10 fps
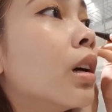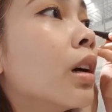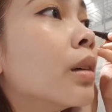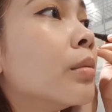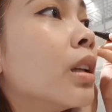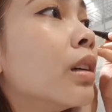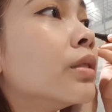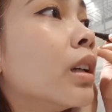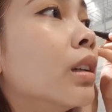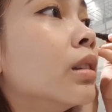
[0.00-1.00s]
I'm
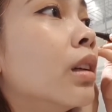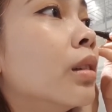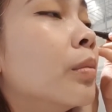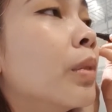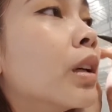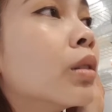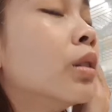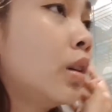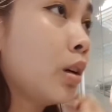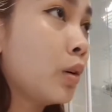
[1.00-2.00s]
left-handed, pero
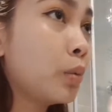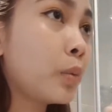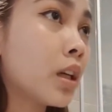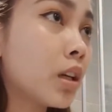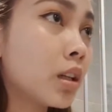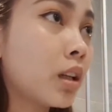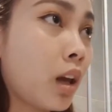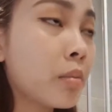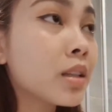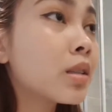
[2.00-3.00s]
weird
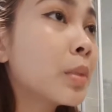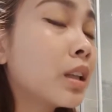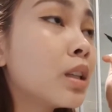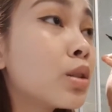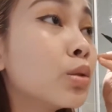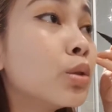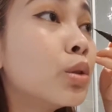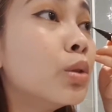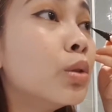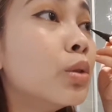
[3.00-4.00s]
kay mas maglisod
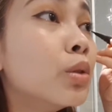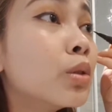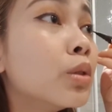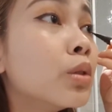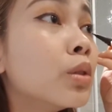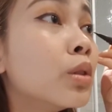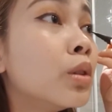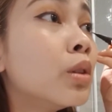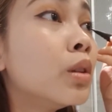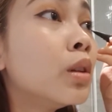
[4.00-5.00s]
ko og
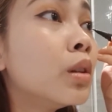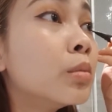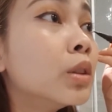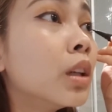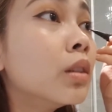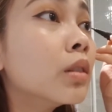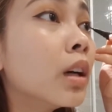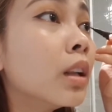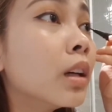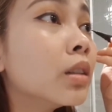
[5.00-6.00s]
butang og
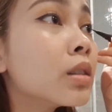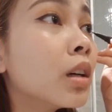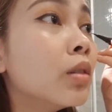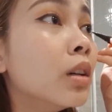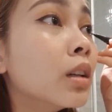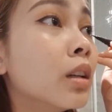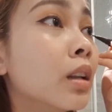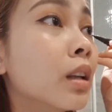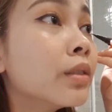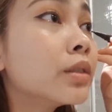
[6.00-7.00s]
eyeliner sa ko ang
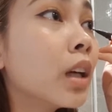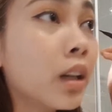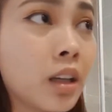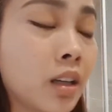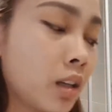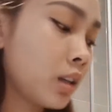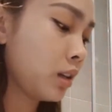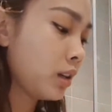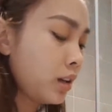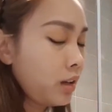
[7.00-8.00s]
left eye.
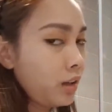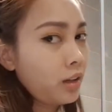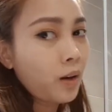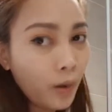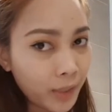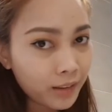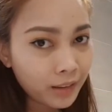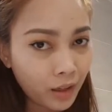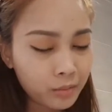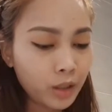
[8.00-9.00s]
Comment
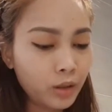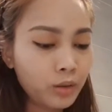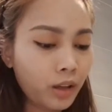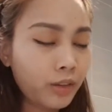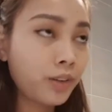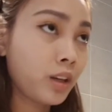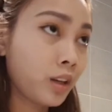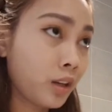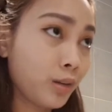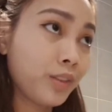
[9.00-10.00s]
down below if
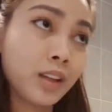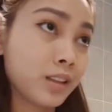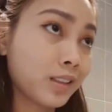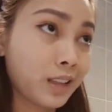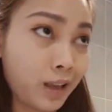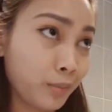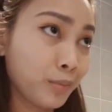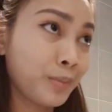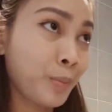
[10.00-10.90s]
you feel the same.